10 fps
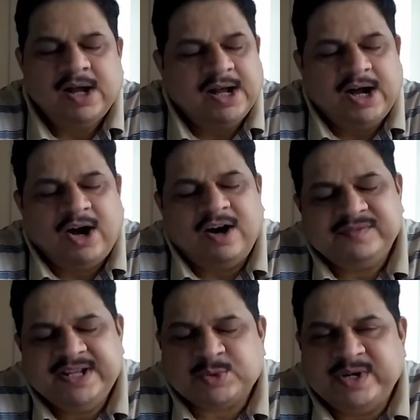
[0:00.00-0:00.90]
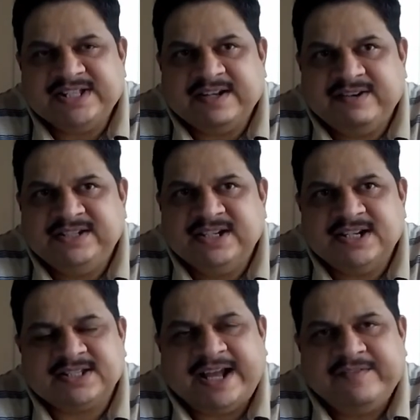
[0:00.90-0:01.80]
Of these 27
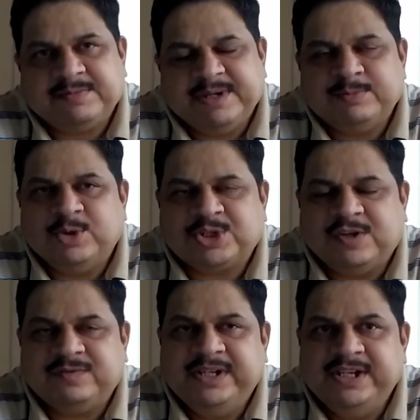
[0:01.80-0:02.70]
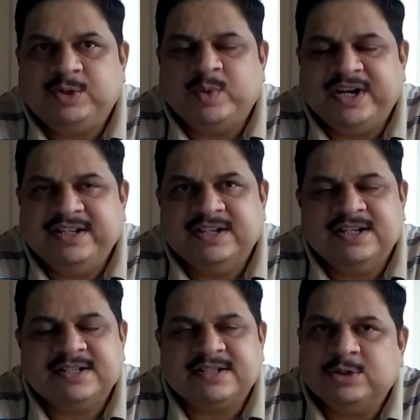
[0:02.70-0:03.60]
years, I have spent most of the 20
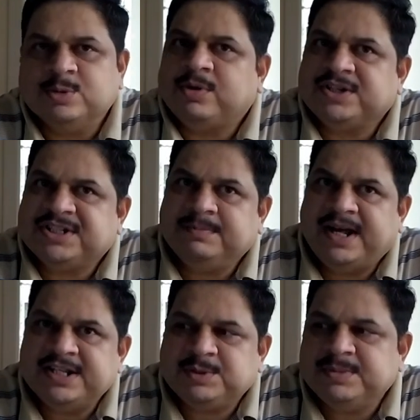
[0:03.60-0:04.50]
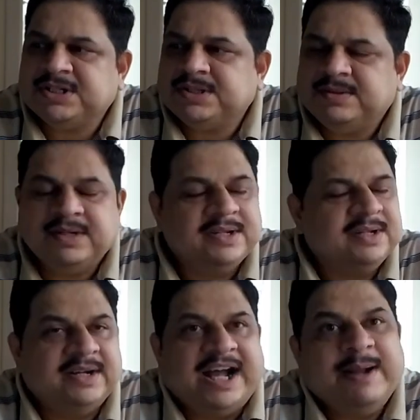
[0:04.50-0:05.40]
years into project management.
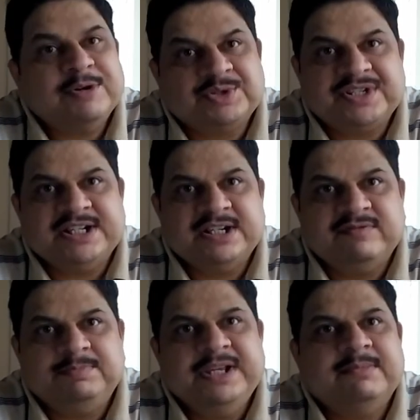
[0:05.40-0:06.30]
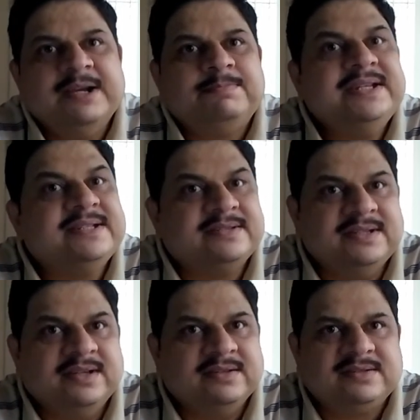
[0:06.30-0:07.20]
I'm associated with
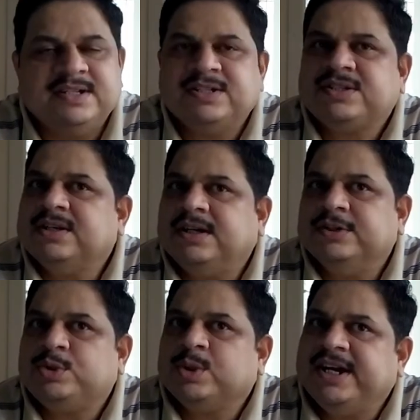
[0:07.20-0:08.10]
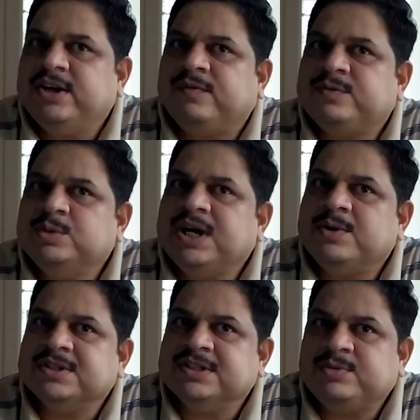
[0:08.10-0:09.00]
PMIPCC since July of
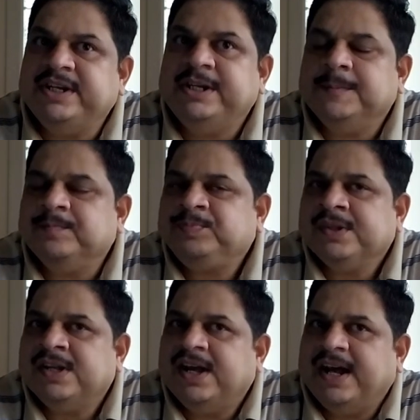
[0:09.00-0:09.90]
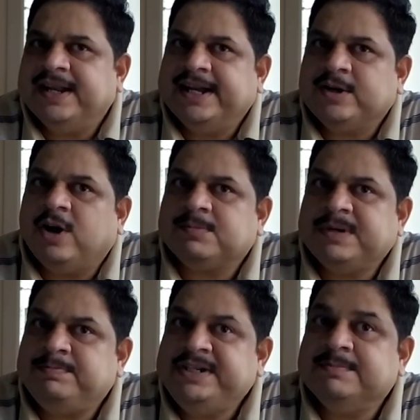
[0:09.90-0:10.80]
2003, and I got my
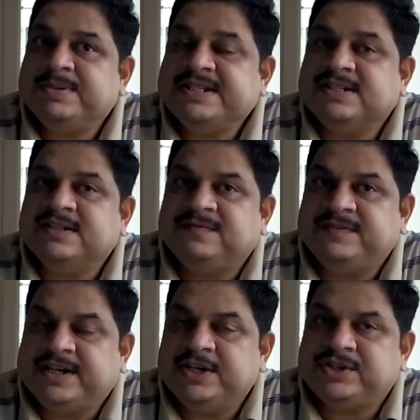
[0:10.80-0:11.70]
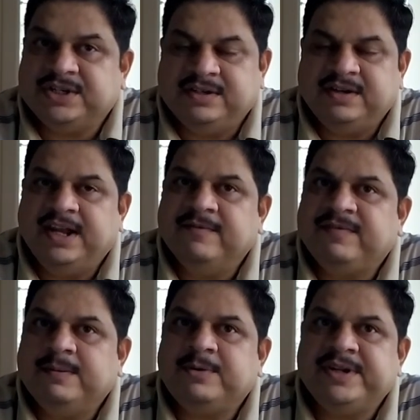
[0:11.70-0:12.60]
PMP certification in
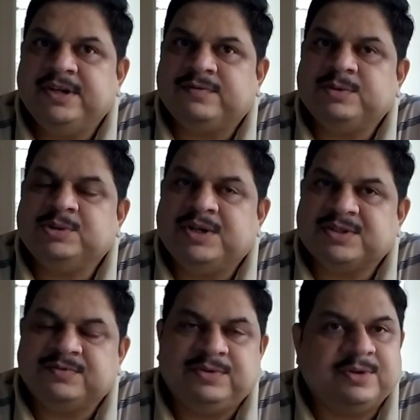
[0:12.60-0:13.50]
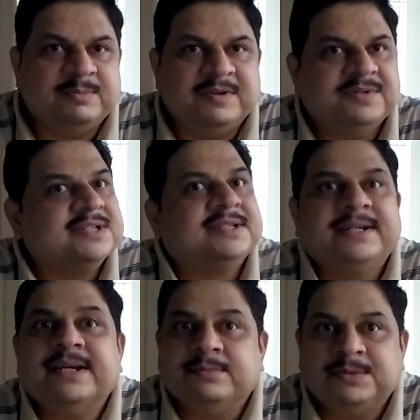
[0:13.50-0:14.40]
February of 2004 on my first
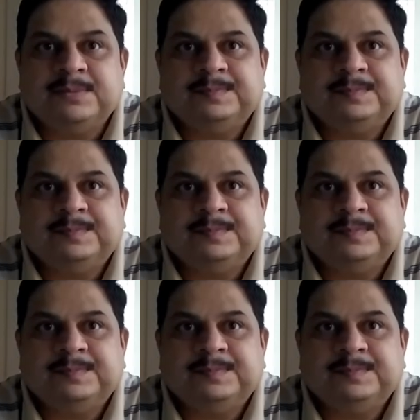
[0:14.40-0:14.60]
attempt.